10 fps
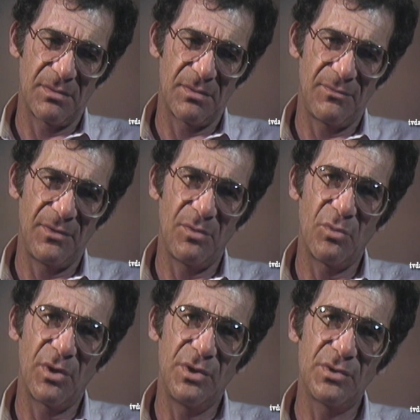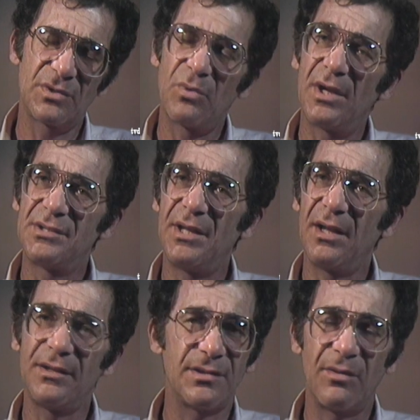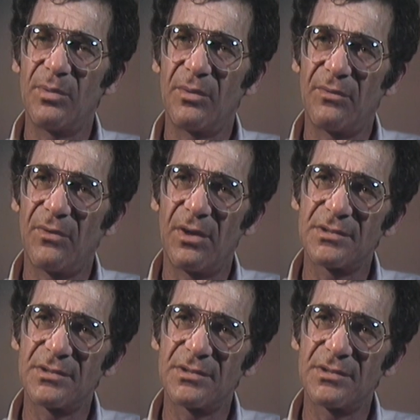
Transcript: a film where we used to watch dailies and everybody would fall